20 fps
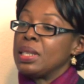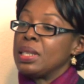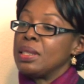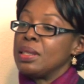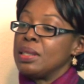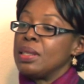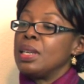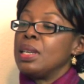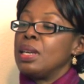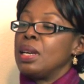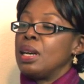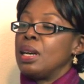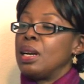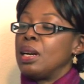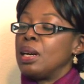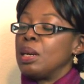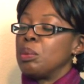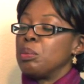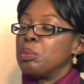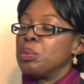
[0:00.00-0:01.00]
can
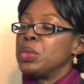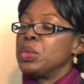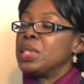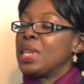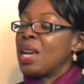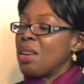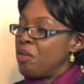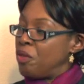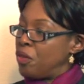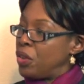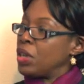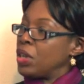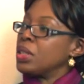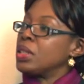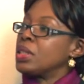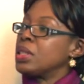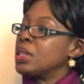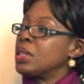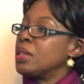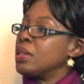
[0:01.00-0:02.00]

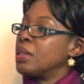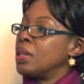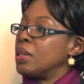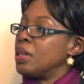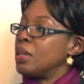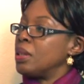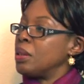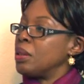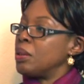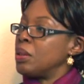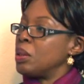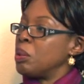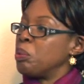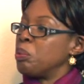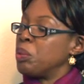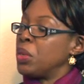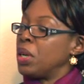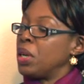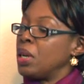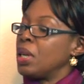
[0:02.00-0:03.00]
divert
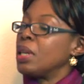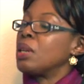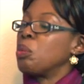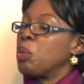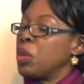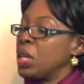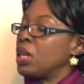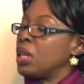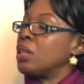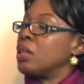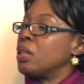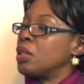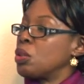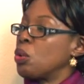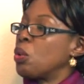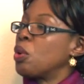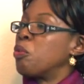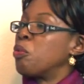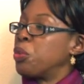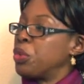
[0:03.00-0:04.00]
it'll be a
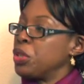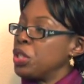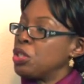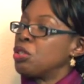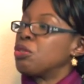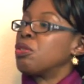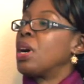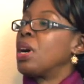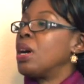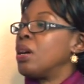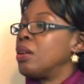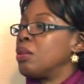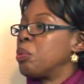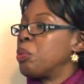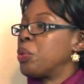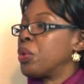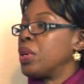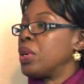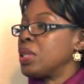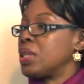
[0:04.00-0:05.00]
sort of
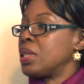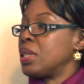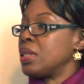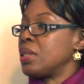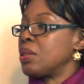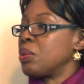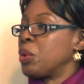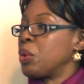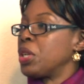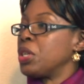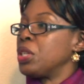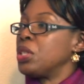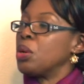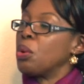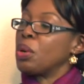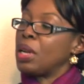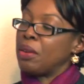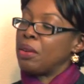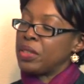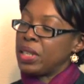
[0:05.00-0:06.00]
pre-trial process where you
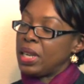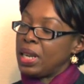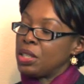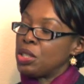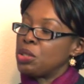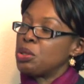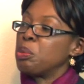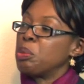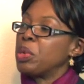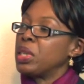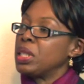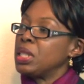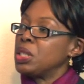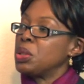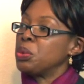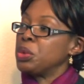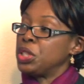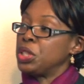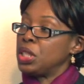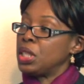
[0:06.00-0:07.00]
don't have to enter a plea
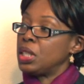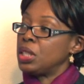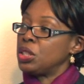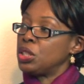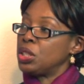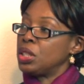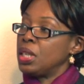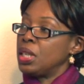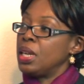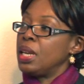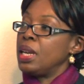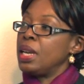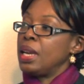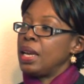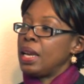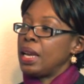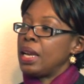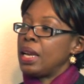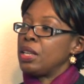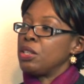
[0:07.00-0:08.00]
to a judge
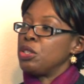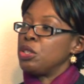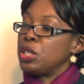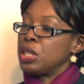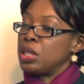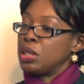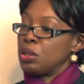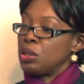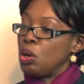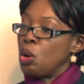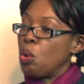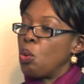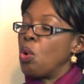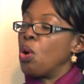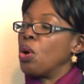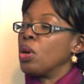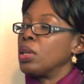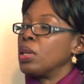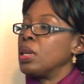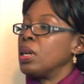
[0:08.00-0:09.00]
and you can go
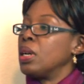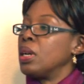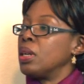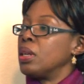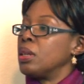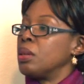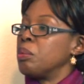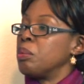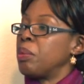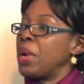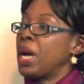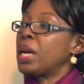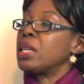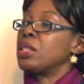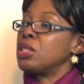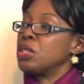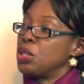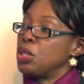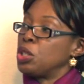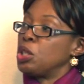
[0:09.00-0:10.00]
on back
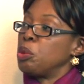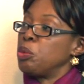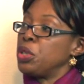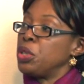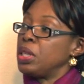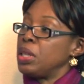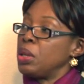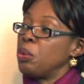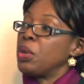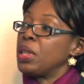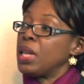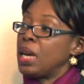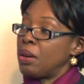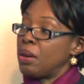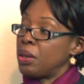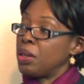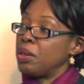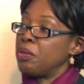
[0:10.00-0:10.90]
into the community without a